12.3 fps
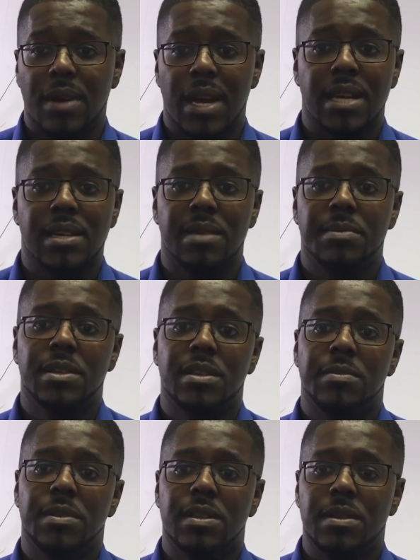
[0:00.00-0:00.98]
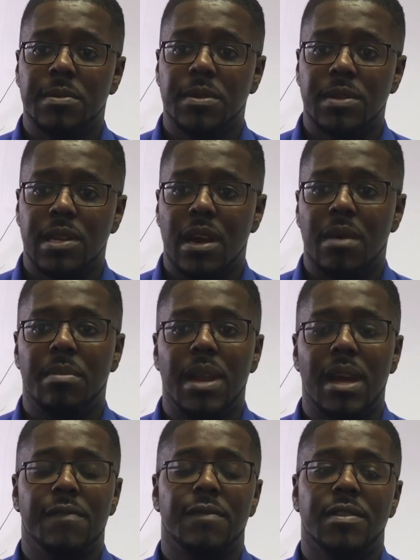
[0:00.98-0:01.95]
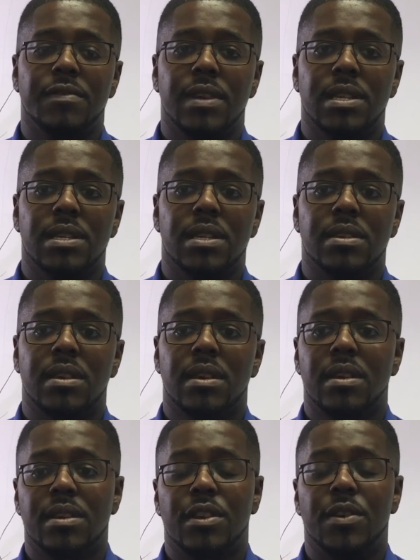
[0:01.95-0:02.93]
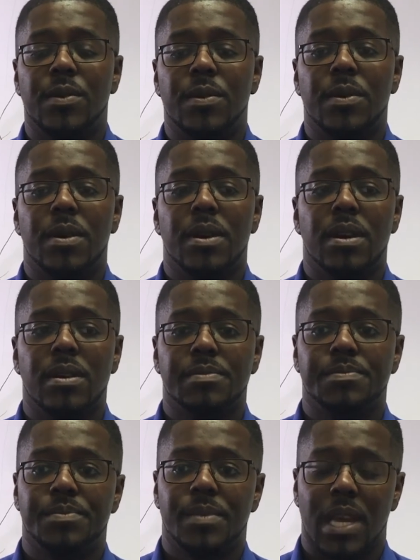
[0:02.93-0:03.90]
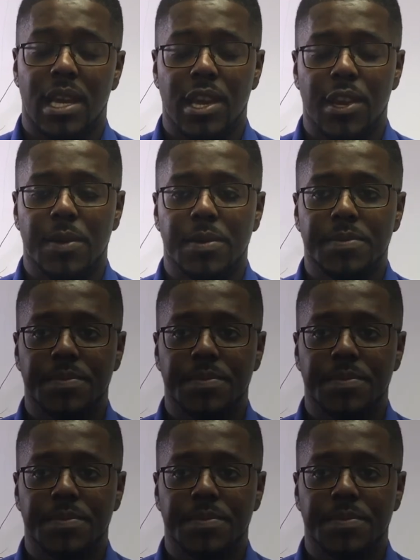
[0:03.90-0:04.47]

at www.blackfundraisers.org. Thank you.